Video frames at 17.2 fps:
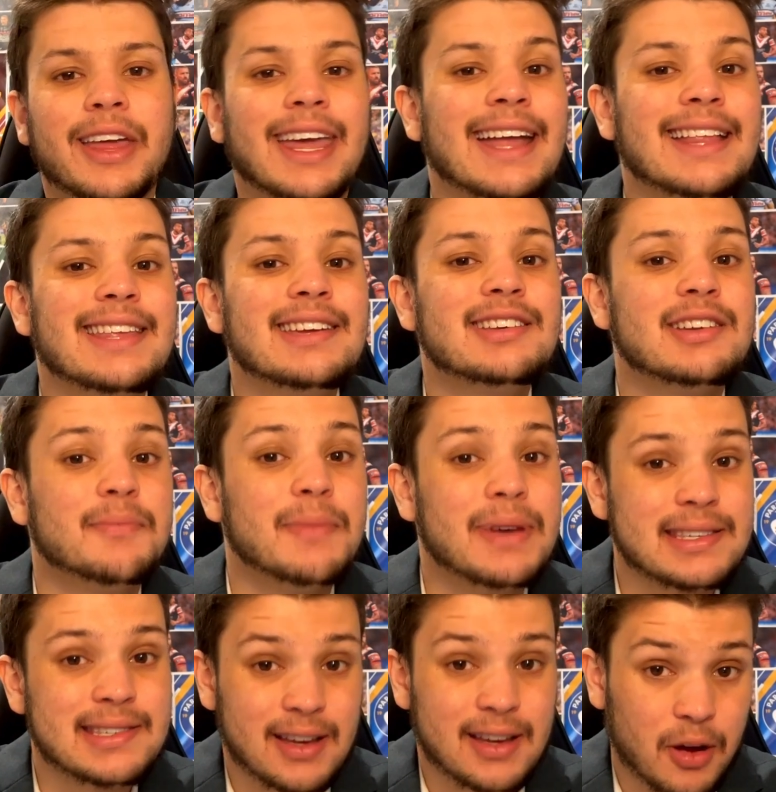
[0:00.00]
Kenyan
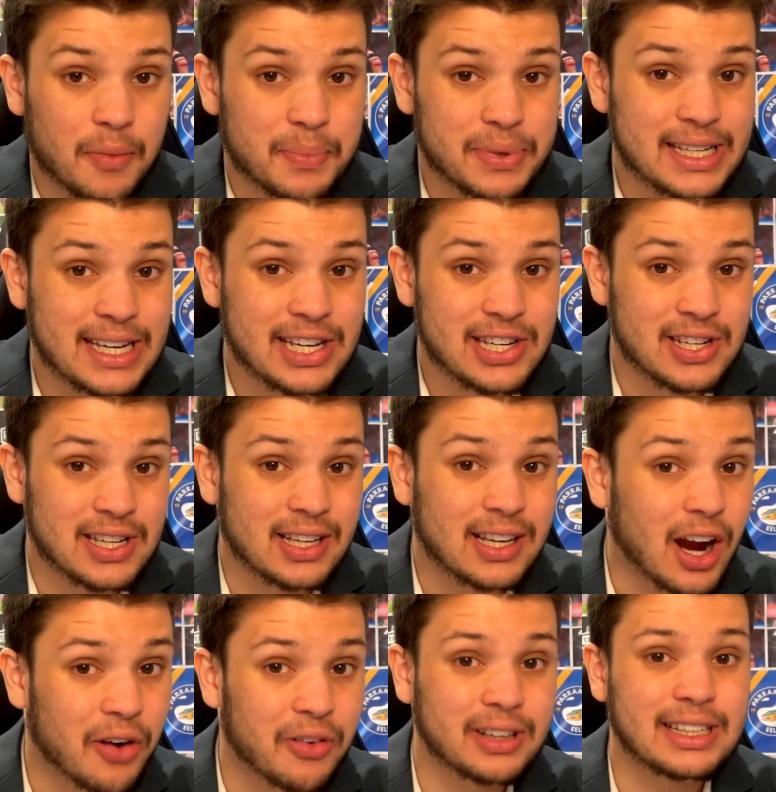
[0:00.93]
domestic
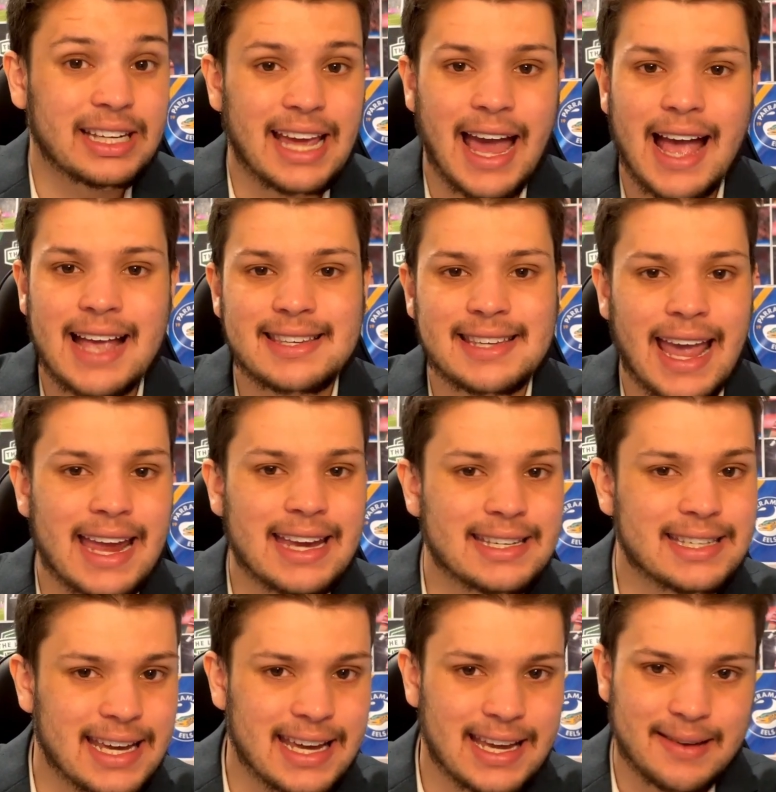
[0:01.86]
competition currently has
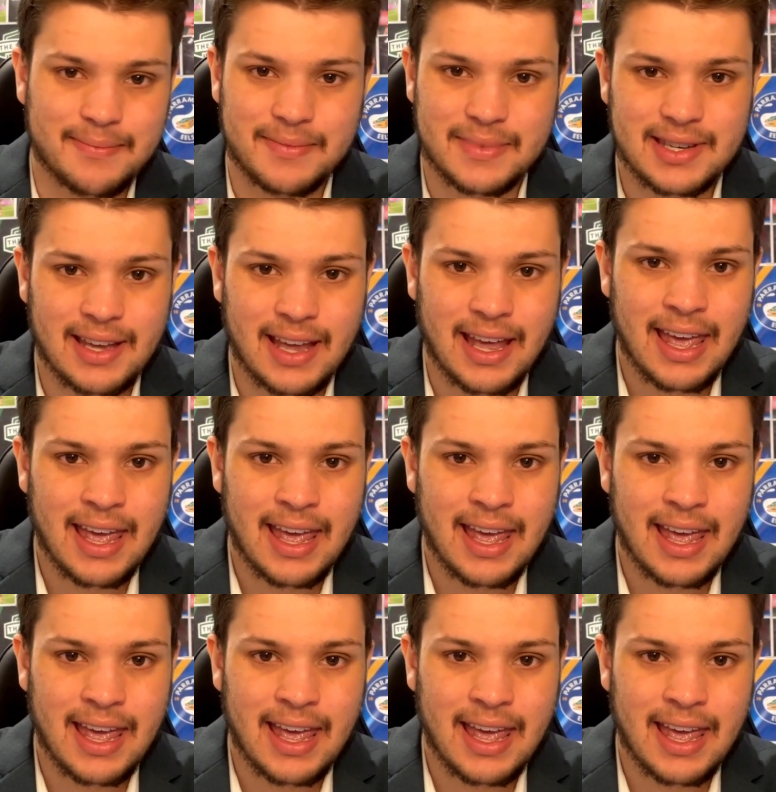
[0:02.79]
8 teams,